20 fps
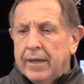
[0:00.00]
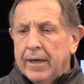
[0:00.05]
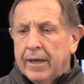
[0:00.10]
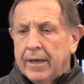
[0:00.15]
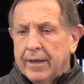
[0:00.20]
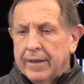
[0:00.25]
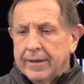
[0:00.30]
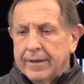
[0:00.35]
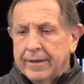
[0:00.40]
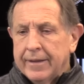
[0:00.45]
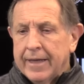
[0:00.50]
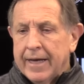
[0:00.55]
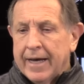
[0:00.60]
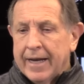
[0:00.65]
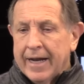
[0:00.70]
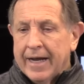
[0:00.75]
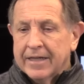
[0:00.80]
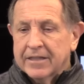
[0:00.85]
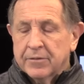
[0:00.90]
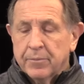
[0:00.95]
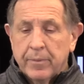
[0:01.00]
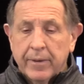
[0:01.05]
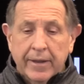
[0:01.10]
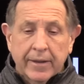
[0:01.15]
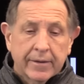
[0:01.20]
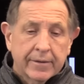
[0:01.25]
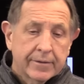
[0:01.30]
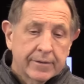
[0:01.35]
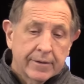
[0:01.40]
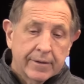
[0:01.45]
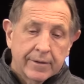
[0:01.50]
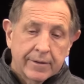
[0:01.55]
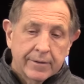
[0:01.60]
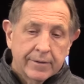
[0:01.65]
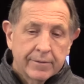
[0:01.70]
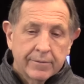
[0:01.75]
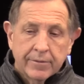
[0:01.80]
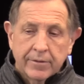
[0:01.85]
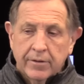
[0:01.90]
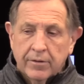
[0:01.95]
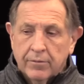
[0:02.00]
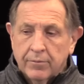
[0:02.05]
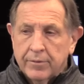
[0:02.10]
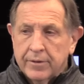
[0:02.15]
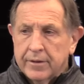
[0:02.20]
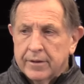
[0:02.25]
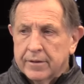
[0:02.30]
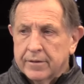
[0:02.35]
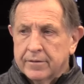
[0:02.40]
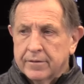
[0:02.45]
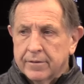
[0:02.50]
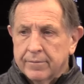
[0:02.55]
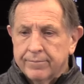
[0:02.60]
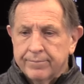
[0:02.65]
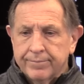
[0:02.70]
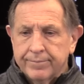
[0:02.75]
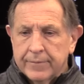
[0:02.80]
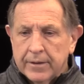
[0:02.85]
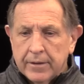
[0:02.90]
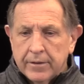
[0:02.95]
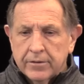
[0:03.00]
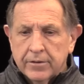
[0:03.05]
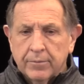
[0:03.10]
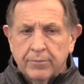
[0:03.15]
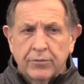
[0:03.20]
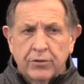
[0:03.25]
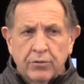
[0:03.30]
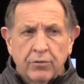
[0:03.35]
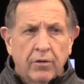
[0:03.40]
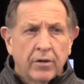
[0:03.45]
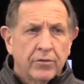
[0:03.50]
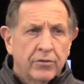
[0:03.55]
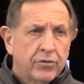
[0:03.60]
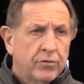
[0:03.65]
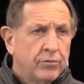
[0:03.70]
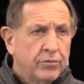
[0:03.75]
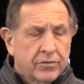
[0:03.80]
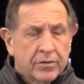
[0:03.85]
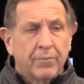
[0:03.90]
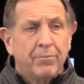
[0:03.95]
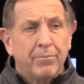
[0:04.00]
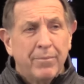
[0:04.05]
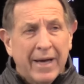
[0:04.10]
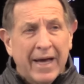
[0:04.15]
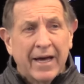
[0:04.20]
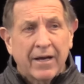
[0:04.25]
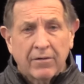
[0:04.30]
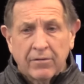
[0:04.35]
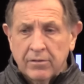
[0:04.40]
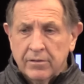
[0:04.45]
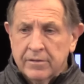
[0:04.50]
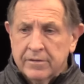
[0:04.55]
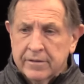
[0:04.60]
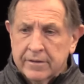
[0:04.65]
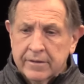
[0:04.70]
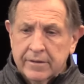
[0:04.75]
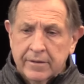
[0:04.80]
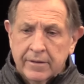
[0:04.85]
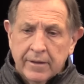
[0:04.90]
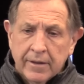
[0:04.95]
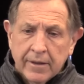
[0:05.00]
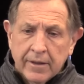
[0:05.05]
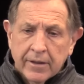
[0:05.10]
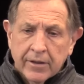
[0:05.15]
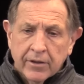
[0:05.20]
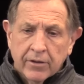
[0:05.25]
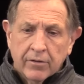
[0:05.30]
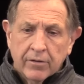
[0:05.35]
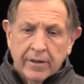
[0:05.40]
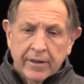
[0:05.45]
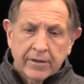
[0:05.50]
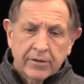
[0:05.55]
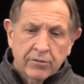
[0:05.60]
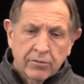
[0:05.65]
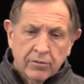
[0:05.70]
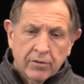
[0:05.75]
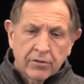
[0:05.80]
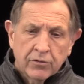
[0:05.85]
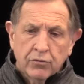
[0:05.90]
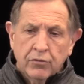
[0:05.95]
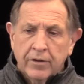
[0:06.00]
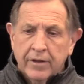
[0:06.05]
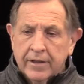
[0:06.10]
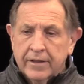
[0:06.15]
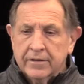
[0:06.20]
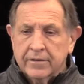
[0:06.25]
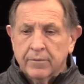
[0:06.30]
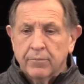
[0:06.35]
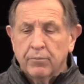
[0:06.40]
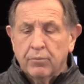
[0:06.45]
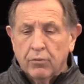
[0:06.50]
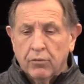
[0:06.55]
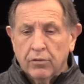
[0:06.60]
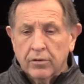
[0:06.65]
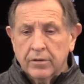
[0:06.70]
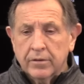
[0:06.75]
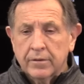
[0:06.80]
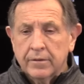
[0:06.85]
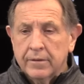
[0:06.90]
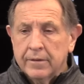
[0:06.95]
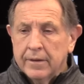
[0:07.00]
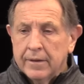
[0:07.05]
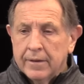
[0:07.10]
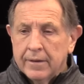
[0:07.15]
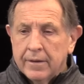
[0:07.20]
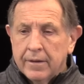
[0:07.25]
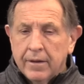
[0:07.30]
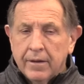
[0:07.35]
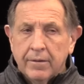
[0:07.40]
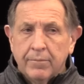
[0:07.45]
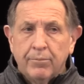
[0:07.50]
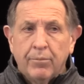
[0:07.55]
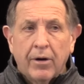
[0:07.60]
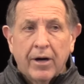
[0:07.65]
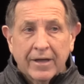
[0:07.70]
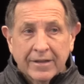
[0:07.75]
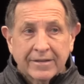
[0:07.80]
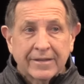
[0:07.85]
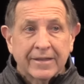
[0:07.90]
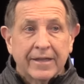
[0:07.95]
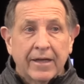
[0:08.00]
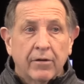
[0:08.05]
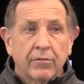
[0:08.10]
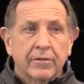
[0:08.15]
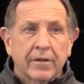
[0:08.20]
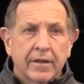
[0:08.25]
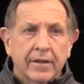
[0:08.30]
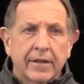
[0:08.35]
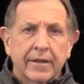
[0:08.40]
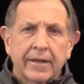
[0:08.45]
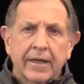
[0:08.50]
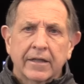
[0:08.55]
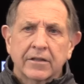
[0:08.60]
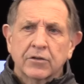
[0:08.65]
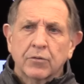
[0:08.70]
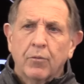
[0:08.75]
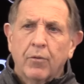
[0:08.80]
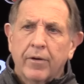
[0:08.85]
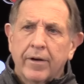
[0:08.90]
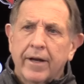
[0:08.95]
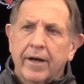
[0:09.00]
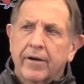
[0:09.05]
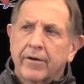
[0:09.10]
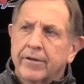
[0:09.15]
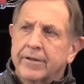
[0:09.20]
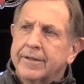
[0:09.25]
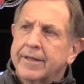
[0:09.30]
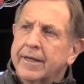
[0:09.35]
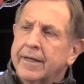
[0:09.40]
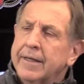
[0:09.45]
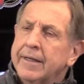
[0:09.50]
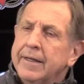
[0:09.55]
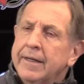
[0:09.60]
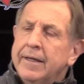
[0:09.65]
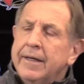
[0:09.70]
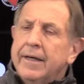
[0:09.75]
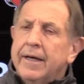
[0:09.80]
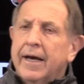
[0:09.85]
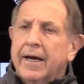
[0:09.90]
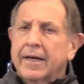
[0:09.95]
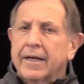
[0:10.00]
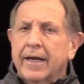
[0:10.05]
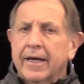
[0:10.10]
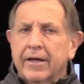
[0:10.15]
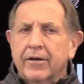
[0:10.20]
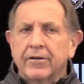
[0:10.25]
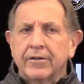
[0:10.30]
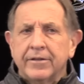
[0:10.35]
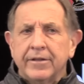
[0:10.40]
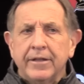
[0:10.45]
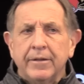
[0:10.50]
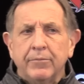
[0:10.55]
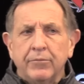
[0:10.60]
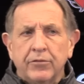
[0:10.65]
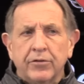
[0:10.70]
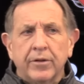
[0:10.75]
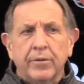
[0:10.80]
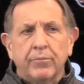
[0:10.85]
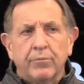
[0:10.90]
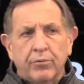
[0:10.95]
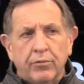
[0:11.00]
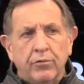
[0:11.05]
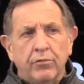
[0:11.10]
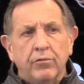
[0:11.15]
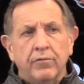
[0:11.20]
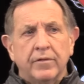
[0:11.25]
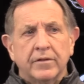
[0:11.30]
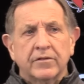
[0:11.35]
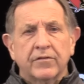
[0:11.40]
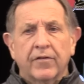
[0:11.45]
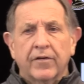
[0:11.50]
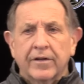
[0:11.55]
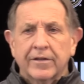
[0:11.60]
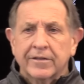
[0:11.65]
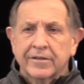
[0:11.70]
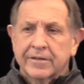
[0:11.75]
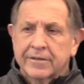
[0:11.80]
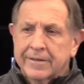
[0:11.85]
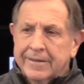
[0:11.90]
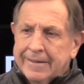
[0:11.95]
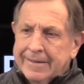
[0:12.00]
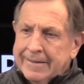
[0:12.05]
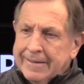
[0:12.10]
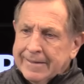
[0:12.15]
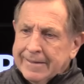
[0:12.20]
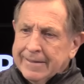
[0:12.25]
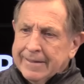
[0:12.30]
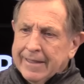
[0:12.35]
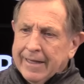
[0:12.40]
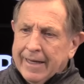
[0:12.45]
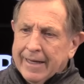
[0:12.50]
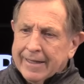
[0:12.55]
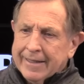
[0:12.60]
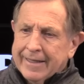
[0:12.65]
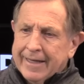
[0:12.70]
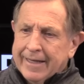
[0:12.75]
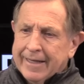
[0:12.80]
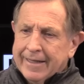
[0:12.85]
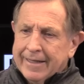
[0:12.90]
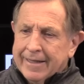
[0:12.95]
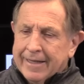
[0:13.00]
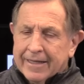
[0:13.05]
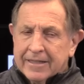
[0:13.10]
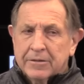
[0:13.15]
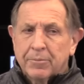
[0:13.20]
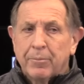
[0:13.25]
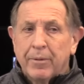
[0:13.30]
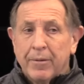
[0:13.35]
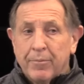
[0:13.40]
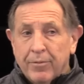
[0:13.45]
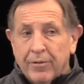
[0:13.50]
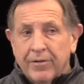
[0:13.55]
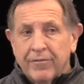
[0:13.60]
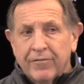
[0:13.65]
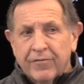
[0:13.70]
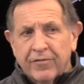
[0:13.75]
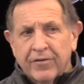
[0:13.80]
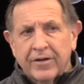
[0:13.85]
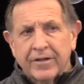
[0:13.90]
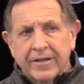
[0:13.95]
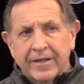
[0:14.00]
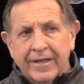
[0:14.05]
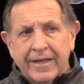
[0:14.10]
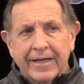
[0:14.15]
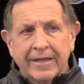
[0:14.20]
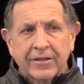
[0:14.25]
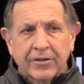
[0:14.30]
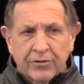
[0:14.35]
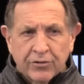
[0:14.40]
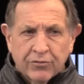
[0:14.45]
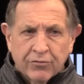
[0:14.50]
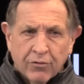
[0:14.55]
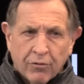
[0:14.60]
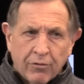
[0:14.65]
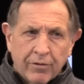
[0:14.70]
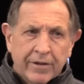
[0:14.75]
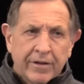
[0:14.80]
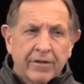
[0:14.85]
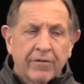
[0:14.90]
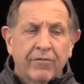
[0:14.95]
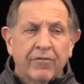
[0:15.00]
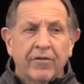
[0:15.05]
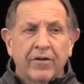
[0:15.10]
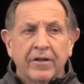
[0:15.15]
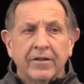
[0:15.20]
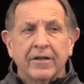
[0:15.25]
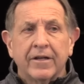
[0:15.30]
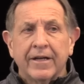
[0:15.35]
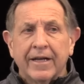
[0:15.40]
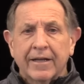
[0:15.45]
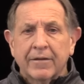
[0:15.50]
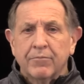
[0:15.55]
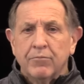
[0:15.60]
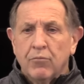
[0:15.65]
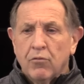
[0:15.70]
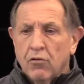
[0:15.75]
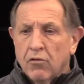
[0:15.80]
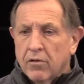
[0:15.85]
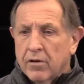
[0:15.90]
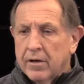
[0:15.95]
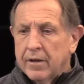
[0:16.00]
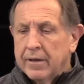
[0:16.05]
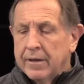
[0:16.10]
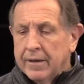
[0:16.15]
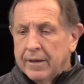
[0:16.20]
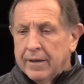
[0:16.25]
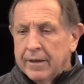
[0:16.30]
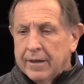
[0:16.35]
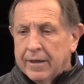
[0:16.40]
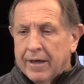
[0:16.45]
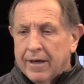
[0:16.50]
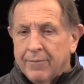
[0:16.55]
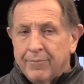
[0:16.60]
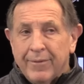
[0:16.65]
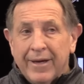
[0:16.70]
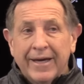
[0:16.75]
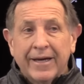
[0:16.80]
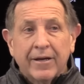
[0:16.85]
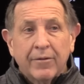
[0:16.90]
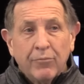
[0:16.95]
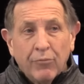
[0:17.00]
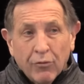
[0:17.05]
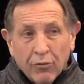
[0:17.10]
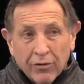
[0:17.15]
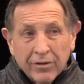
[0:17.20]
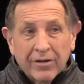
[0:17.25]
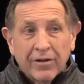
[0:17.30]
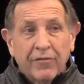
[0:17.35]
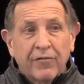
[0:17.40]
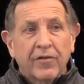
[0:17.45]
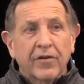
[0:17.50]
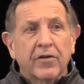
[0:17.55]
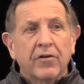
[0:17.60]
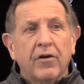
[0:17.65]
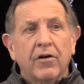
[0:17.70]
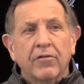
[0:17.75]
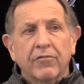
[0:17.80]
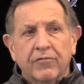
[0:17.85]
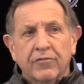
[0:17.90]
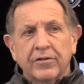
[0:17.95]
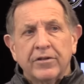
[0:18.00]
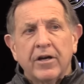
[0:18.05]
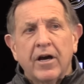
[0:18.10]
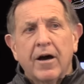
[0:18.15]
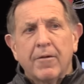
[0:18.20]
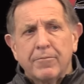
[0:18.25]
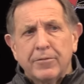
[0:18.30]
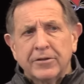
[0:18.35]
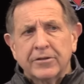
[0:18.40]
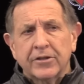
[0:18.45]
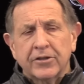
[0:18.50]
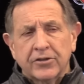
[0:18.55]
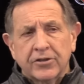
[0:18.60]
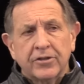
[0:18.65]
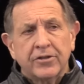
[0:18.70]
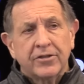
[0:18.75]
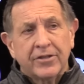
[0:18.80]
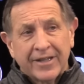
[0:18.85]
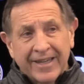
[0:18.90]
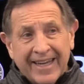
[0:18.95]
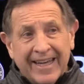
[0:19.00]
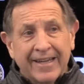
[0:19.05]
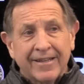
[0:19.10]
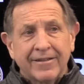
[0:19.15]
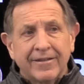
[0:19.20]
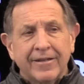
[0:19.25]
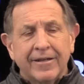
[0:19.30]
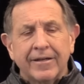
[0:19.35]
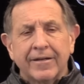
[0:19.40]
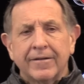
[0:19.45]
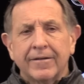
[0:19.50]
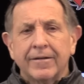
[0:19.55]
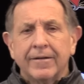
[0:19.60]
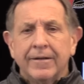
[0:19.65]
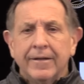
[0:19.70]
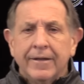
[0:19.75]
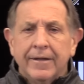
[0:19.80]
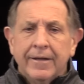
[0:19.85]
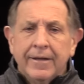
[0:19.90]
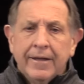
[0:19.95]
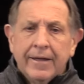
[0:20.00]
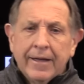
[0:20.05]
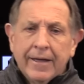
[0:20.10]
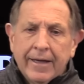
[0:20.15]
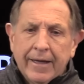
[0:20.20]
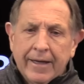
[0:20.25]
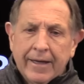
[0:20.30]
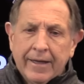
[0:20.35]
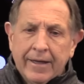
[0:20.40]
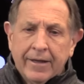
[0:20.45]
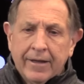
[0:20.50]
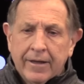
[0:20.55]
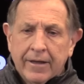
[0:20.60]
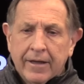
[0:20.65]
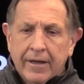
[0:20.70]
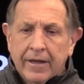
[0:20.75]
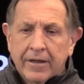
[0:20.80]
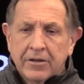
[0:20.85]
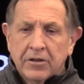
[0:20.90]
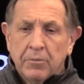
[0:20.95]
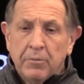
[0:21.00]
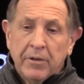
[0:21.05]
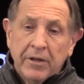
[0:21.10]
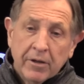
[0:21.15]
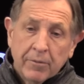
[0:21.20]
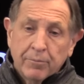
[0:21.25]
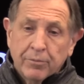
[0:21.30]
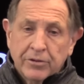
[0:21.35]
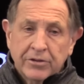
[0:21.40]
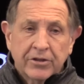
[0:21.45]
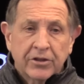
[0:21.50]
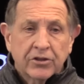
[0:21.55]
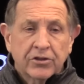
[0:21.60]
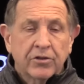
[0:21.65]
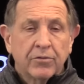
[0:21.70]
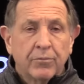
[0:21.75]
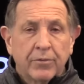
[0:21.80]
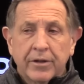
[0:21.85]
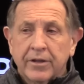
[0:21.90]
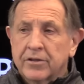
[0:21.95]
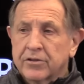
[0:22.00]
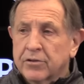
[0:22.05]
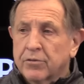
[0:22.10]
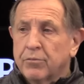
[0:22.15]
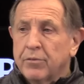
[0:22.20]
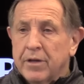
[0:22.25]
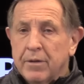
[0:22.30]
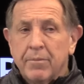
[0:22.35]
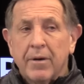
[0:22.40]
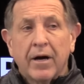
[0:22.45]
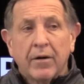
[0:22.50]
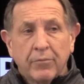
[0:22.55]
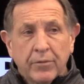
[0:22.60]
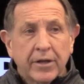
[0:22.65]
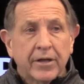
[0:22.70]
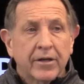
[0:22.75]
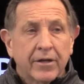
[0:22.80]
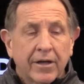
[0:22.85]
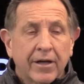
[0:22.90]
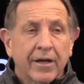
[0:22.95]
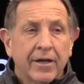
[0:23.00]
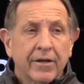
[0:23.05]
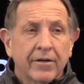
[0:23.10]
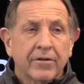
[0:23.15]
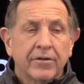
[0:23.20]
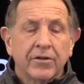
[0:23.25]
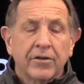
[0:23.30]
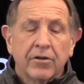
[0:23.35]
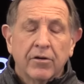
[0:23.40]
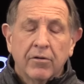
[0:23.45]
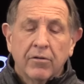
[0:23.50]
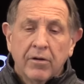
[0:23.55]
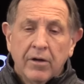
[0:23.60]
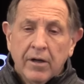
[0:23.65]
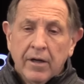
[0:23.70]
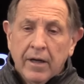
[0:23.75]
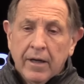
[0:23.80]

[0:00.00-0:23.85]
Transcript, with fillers: Uh, in that aspect. Uh, you know, we did some some two on two, some battles, and you know, like two on two, I think is important. Uh, boxing out, I think that's one area that I'd like our team to improve as far as uh, getting less people in front of the net, controlling the front of the net more, uh, making more difficult for the opposition to get there and uh, to be in a position when there's a rebound we could clear, you know.